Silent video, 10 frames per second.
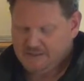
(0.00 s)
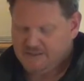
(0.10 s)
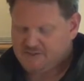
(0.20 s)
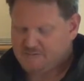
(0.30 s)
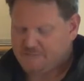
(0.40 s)
I
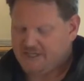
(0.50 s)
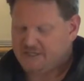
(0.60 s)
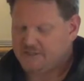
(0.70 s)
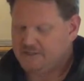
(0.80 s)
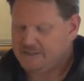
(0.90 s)
was speaking
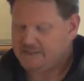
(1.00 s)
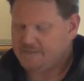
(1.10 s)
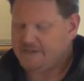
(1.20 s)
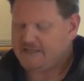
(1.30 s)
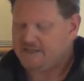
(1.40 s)
earlier
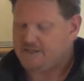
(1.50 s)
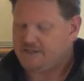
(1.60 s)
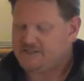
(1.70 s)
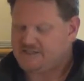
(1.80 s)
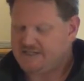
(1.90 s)
about the
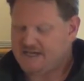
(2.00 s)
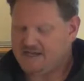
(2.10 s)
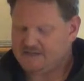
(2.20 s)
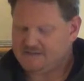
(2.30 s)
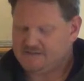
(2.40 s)
courtesy
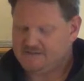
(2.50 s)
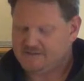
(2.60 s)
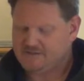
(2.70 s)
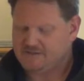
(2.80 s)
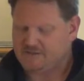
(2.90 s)
docks.
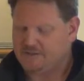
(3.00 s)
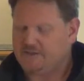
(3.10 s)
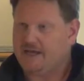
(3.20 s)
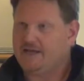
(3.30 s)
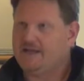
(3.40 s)
So
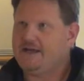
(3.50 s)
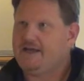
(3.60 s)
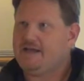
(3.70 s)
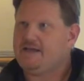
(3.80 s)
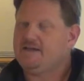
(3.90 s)
the
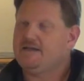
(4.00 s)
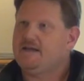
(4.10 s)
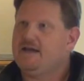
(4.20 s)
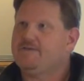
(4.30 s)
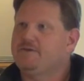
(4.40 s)
LIA,
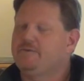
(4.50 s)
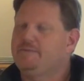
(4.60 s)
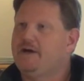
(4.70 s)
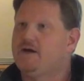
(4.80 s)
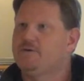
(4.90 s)
after we
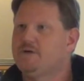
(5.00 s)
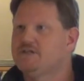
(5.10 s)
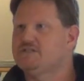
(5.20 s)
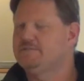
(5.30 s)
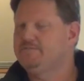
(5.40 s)
power
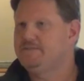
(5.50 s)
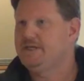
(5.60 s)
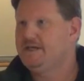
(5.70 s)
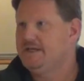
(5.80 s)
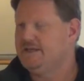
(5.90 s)
washed them,
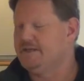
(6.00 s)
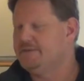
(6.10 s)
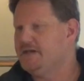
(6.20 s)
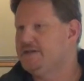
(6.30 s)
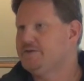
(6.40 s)

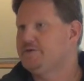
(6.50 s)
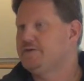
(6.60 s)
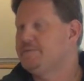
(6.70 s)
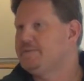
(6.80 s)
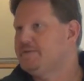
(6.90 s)
another
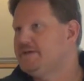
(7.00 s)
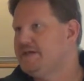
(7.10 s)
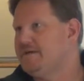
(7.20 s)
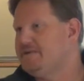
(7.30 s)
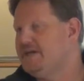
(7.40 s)
group
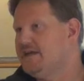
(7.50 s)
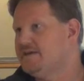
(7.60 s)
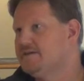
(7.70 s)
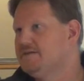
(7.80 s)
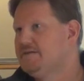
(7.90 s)
came
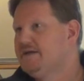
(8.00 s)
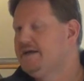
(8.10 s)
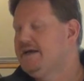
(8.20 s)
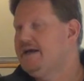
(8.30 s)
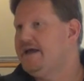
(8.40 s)
together
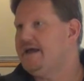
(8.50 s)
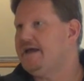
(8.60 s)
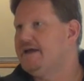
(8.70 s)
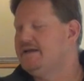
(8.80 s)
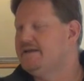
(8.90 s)

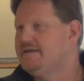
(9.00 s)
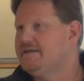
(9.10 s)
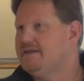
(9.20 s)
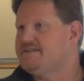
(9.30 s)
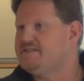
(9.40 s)
and
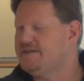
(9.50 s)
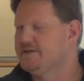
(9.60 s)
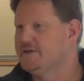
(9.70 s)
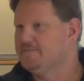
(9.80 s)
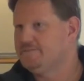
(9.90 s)
they
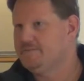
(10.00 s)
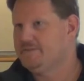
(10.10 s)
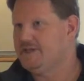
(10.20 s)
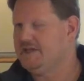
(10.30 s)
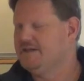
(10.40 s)
sealed them.
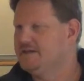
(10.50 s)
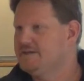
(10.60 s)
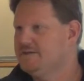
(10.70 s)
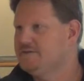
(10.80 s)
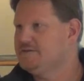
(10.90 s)
They look
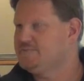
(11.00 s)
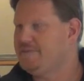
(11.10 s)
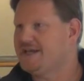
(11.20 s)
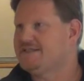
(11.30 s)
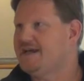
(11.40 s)

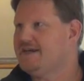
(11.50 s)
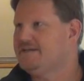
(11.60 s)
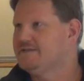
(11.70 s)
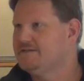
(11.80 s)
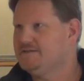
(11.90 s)

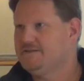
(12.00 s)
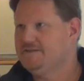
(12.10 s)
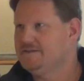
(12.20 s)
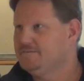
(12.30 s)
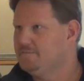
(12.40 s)
spectacular,
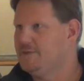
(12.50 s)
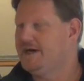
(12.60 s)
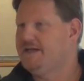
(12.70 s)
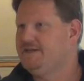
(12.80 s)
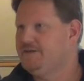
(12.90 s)

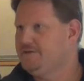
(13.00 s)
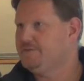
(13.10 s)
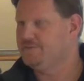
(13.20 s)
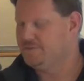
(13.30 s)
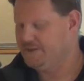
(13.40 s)
brand new,
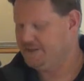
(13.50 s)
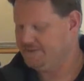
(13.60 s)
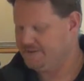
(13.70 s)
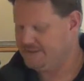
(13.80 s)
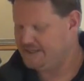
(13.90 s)
really,
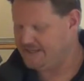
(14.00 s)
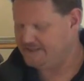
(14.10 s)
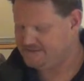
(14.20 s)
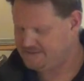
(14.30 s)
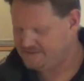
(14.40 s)
really
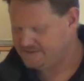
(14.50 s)
nice.